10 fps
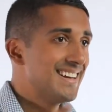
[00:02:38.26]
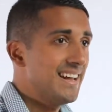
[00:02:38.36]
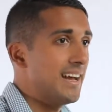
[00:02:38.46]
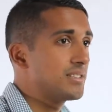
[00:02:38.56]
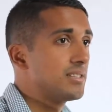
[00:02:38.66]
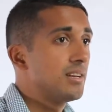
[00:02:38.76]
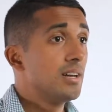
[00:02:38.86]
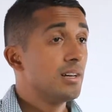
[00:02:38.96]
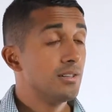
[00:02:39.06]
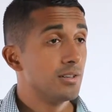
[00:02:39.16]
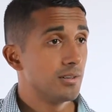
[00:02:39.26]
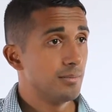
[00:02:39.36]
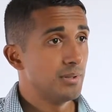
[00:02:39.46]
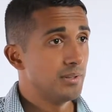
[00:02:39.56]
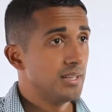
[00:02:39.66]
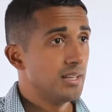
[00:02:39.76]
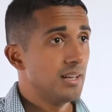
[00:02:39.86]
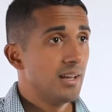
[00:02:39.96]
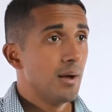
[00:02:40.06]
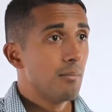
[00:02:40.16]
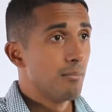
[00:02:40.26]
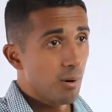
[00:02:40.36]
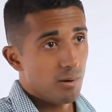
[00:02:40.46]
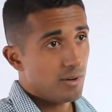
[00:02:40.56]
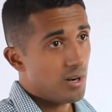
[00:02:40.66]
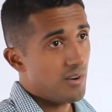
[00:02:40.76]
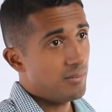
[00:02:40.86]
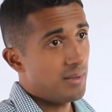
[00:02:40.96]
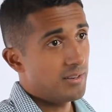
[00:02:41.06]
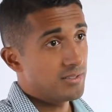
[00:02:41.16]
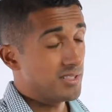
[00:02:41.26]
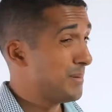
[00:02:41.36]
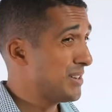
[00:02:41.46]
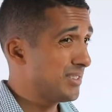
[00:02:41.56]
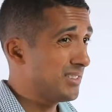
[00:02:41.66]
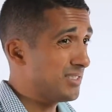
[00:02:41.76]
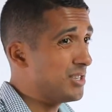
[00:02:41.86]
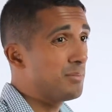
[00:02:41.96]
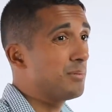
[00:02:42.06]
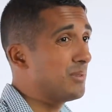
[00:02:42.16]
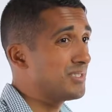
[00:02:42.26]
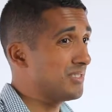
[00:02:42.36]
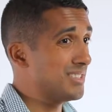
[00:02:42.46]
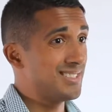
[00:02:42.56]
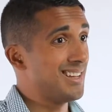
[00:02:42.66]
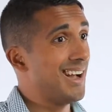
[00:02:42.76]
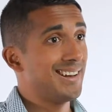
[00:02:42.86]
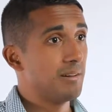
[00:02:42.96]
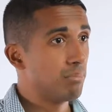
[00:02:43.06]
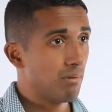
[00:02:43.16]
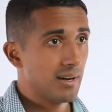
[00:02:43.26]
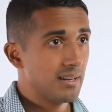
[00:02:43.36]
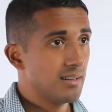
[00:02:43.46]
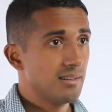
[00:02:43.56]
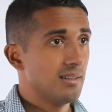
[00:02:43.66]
Next, durability. Pour over coffee makers, especially the cheaper ones, are designed to break.